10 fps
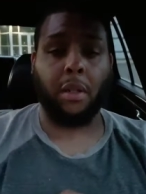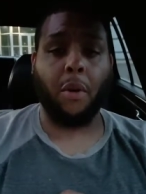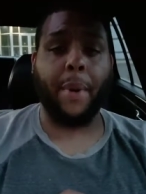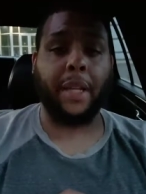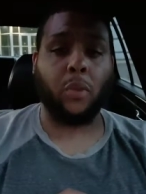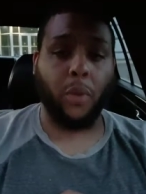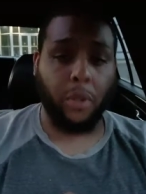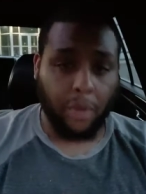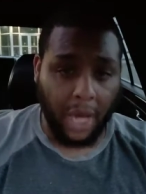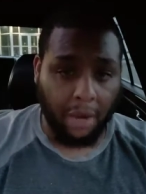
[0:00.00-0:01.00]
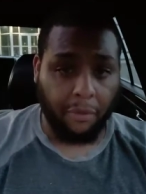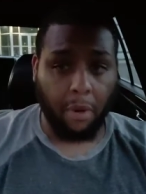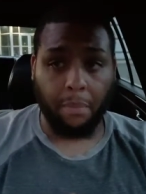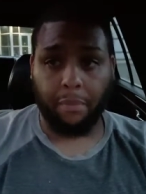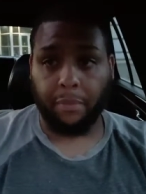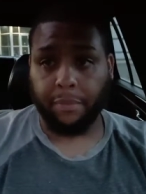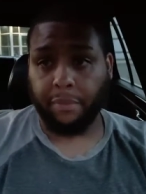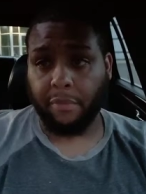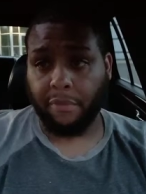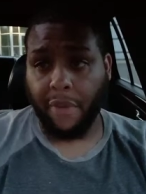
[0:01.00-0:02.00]
go back to where you came from
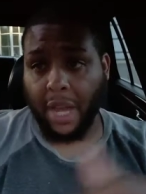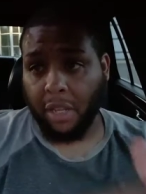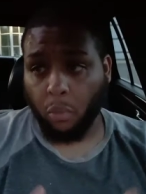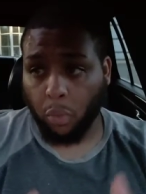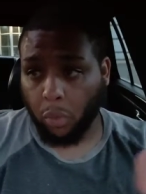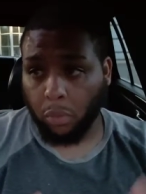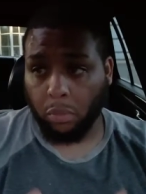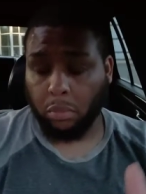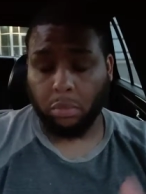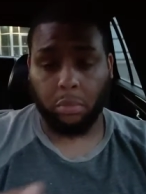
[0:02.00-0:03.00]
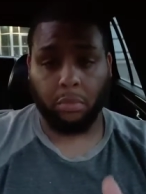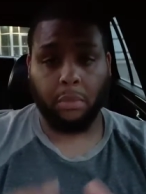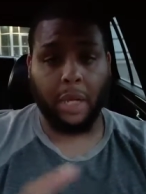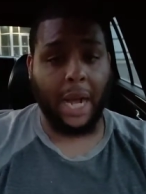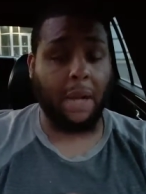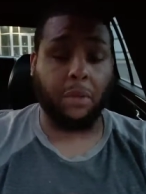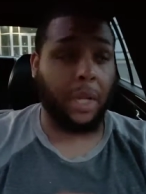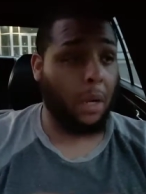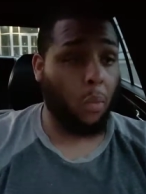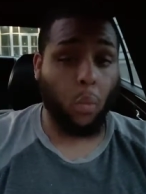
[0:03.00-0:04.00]
find your root i don't
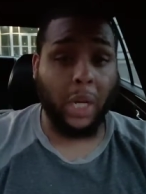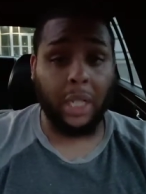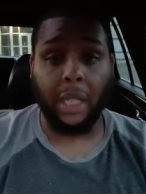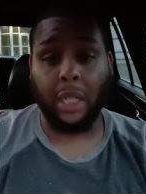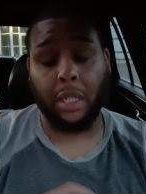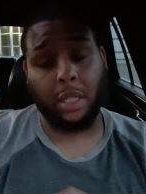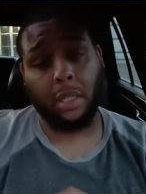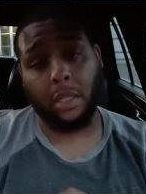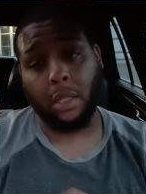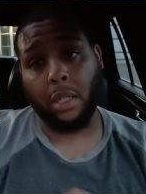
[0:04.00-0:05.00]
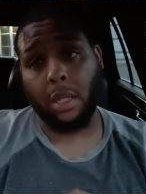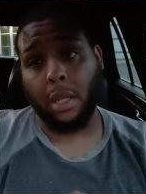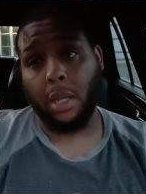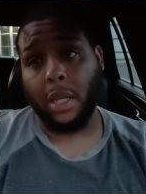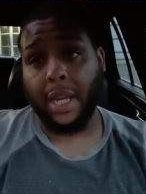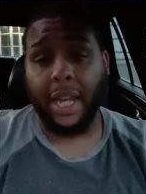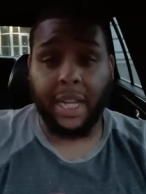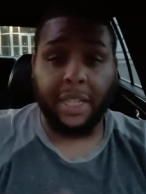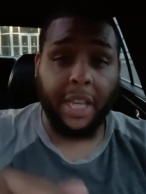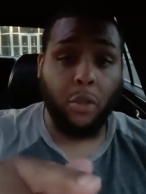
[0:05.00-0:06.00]
care what it is
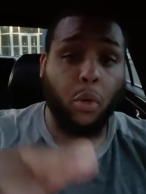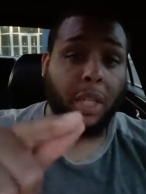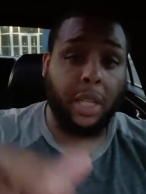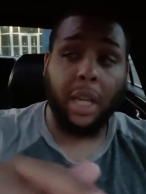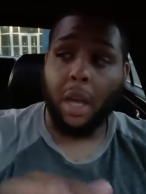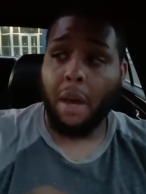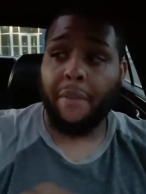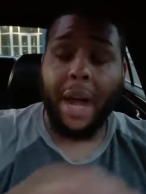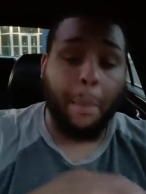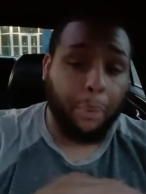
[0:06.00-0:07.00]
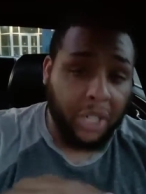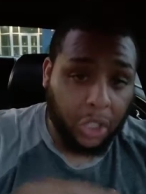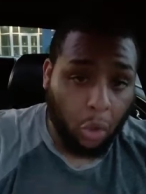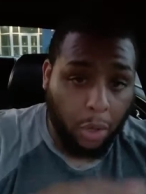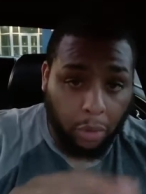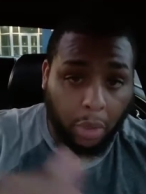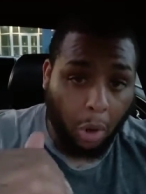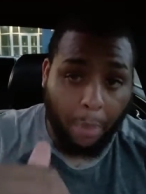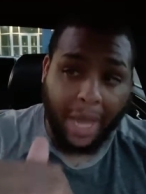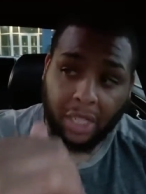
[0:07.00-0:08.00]
anything you can think of i'm pretty sure you can
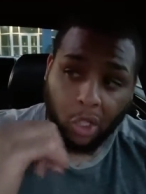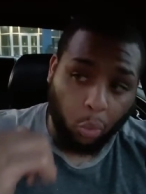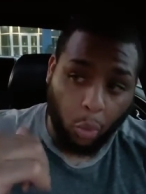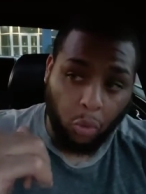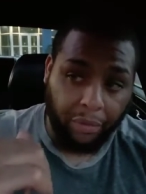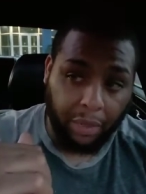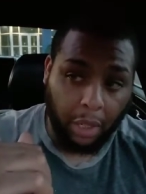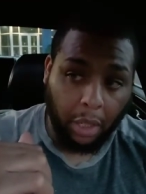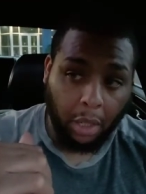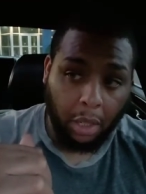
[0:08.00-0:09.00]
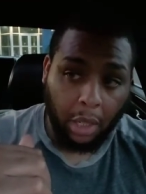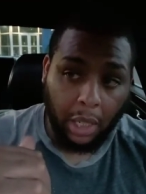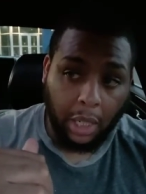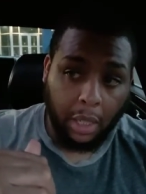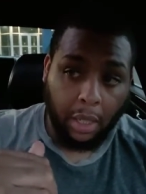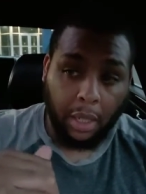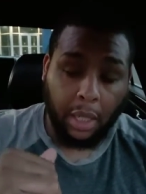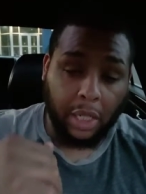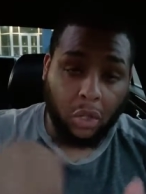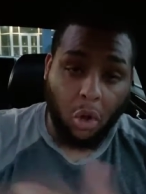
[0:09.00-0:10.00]
go back to the root of it
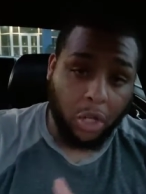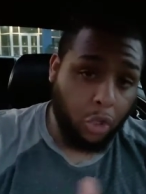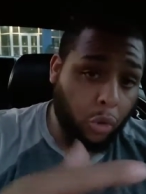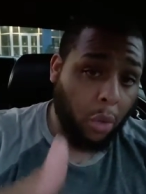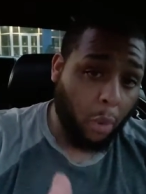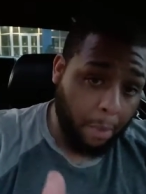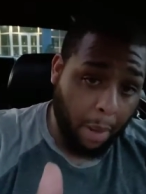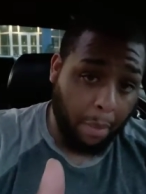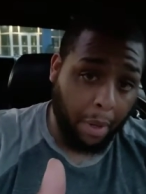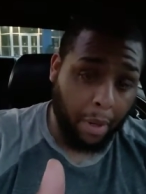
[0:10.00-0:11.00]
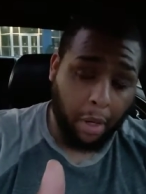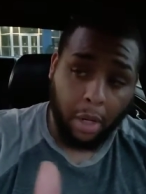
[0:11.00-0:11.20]
as long as you can remember